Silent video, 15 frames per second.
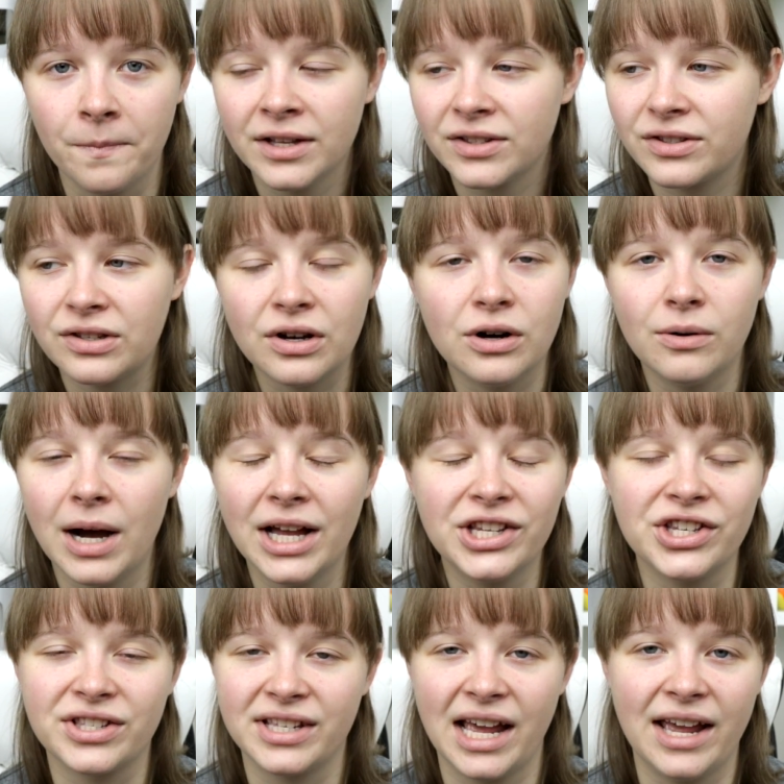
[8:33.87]
So I
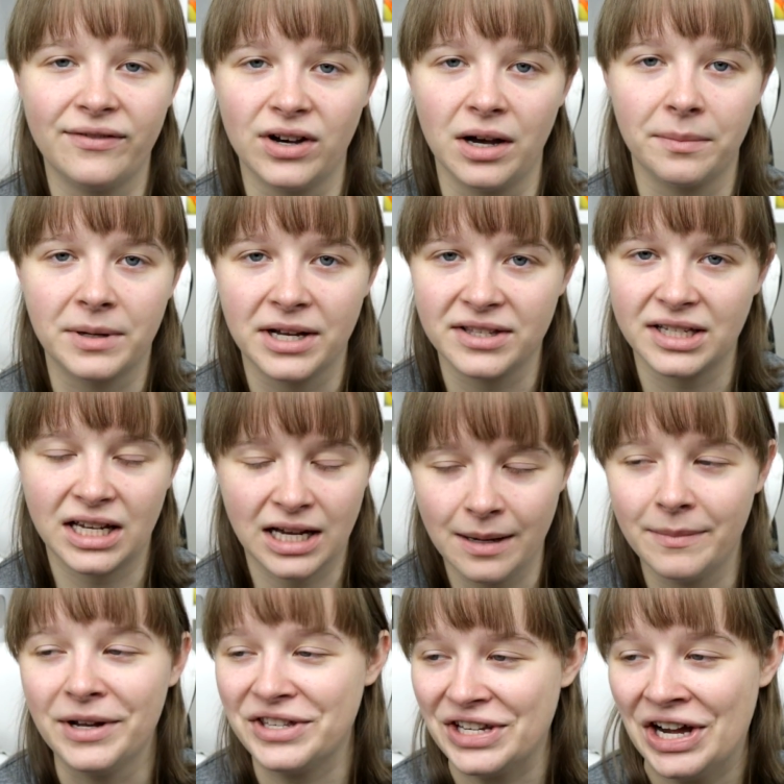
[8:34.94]
just gave up cause it
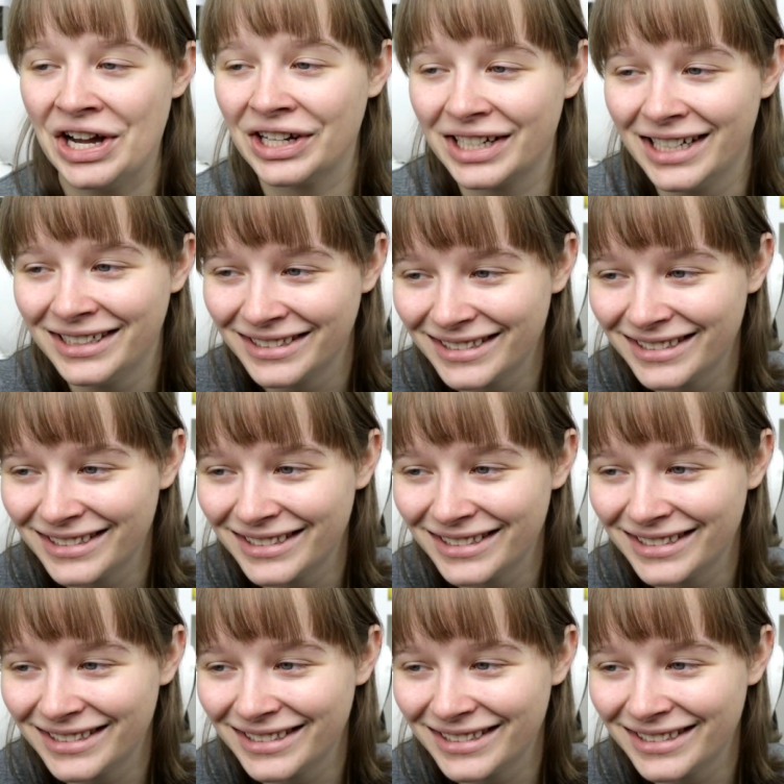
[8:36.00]
cut my tongue.